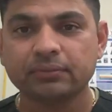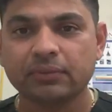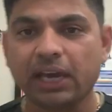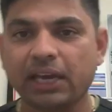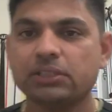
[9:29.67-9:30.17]

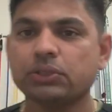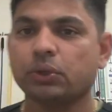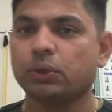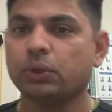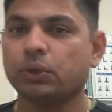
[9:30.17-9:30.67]
Okay,
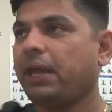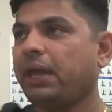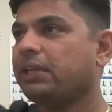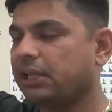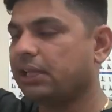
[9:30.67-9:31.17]
so
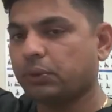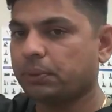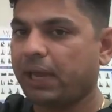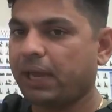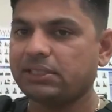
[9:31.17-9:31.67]
they do the
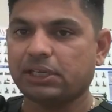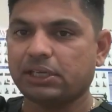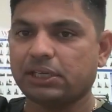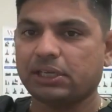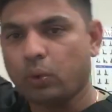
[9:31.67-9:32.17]
painting,
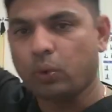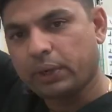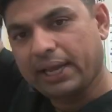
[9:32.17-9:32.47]
so overhead,